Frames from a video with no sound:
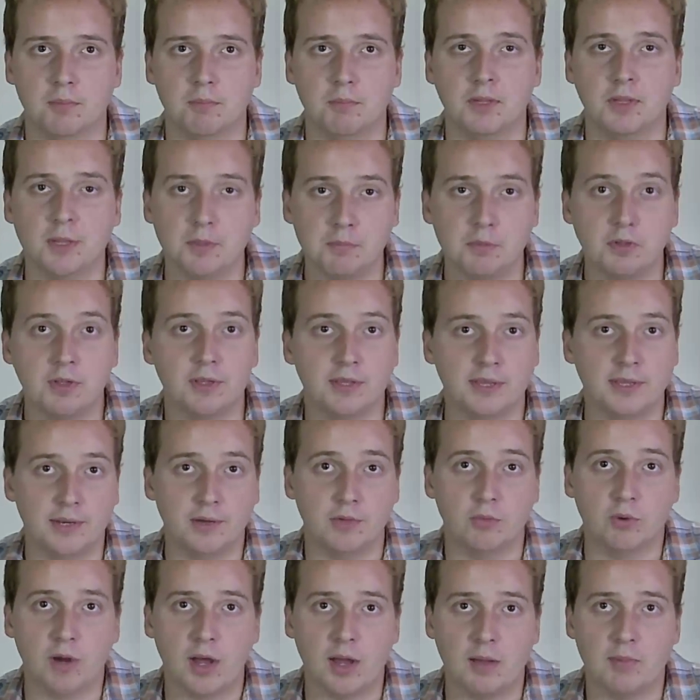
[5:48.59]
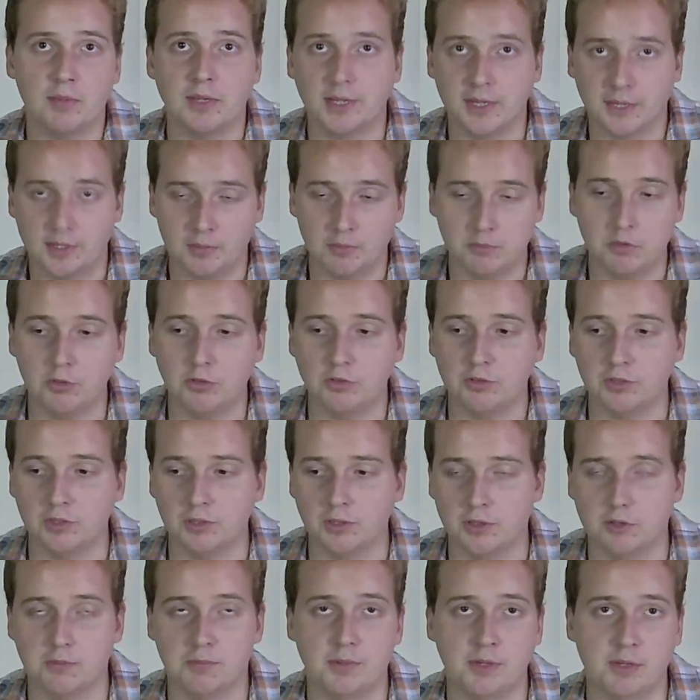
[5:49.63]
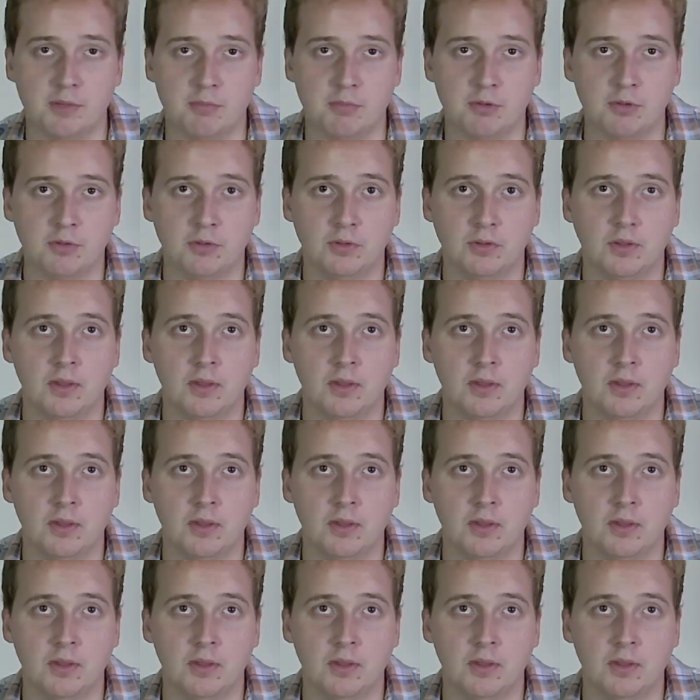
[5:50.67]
manipulating, robbing, and abusing other people.